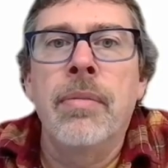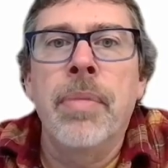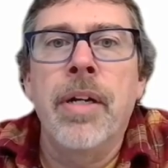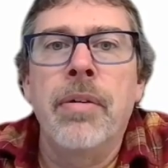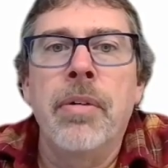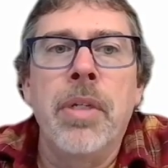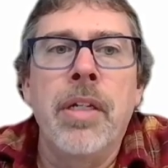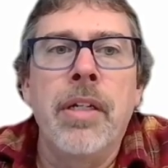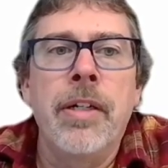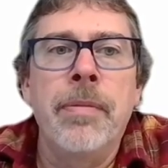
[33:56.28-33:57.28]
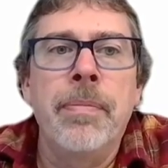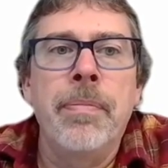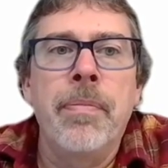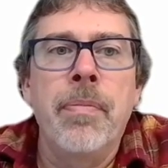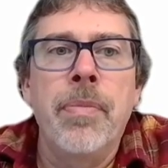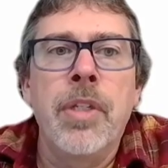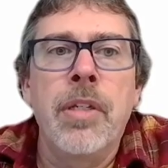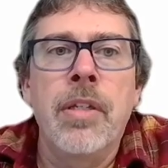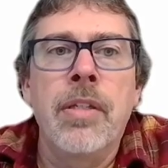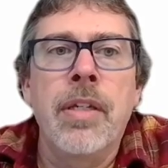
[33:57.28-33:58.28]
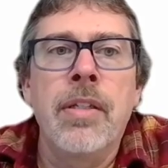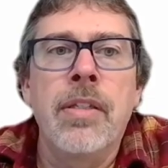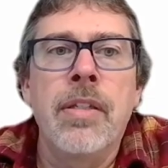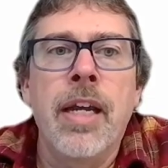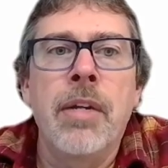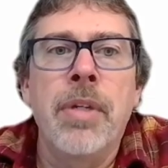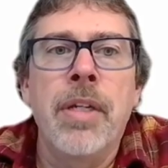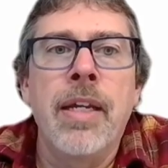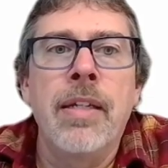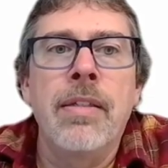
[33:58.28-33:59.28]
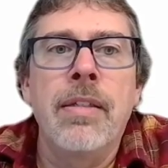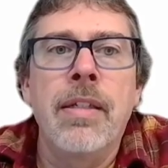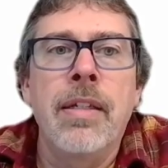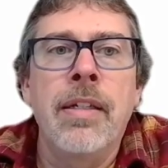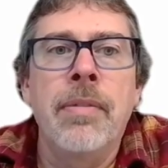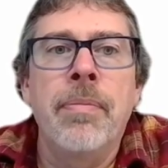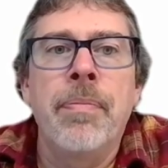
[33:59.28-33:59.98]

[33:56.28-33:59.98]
bear with me here, since it's inside, we can't see it.